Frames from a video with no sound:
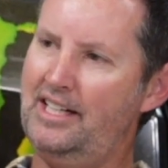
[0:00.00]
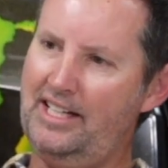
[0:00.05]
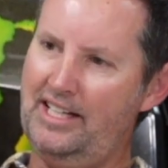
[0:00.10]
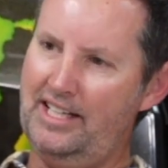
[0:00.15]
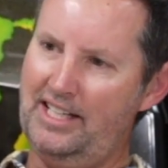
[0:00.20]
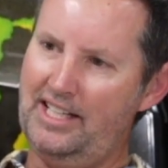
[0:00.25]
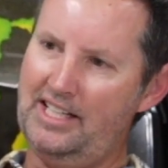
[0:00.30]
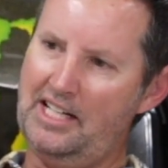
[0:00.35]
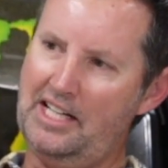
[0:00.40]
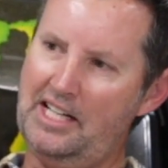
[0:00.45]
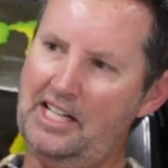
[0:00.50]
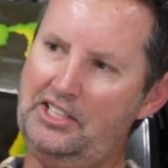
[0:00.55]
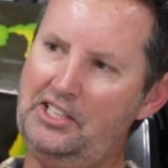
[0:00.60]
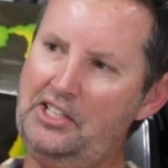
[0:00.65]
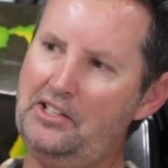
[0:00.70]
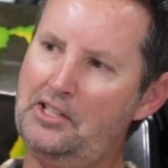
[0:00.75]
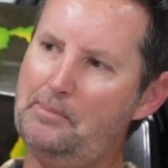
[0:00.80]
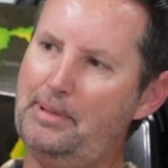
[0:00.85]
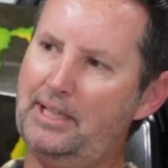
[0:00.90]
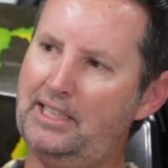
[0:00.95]
And then I, I
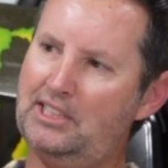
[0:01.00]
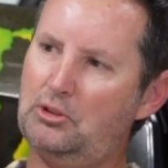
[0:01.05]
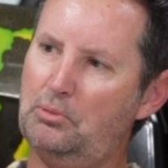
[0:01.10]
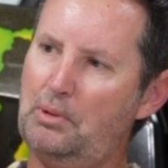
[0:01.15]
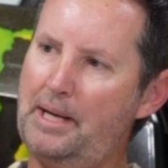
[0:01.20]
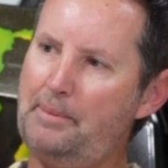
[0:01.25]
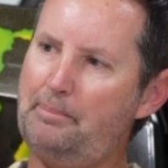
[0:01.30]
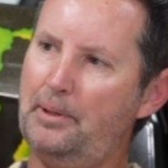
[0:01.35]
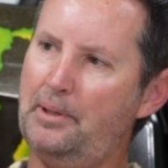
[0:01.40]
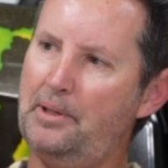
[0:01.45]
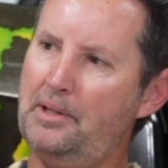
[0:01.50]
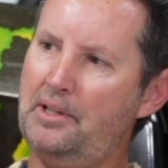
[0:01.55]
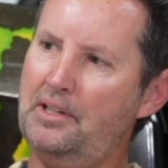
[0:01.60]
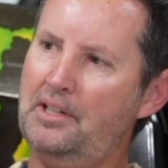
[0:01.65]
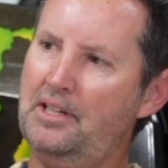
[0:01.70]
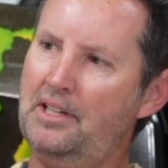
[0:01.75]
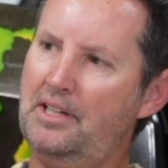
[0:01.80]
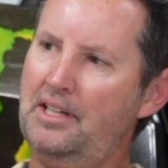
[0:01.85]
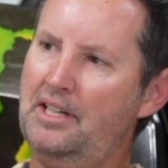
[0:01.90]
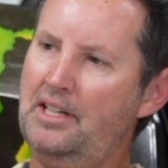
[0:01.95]
do the big sweeper.
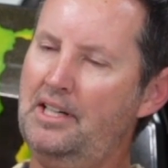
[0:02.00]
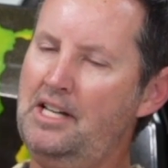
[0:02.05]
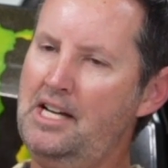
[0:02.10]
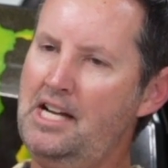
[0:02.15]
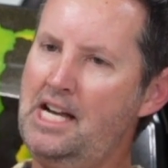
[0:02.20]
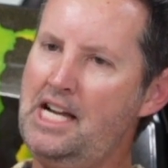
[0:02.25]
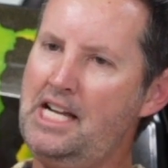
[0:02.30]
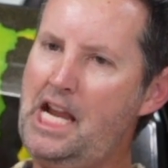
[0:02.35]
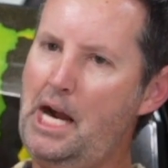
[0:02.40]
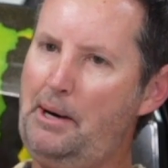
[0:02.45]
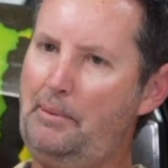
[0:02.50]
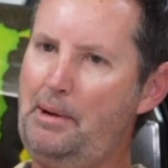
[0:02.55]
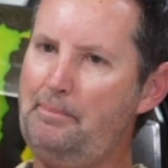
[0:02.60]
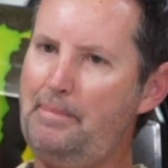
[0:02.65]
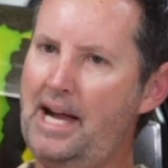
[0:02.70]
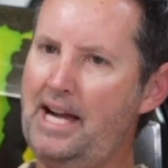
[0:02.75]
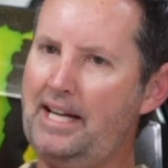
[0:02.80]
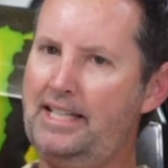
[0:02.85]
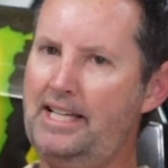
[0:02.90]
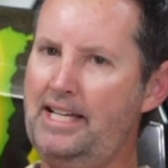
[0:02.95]
Coming
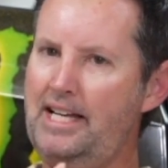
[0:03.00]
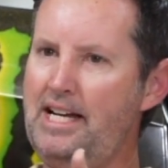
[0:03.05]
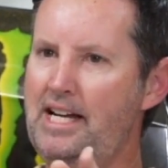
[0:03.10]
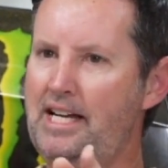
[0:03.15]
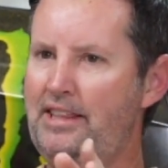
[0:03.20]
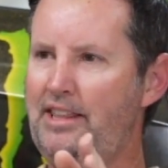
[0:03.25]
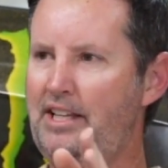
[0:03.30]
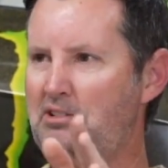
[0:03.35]
back in,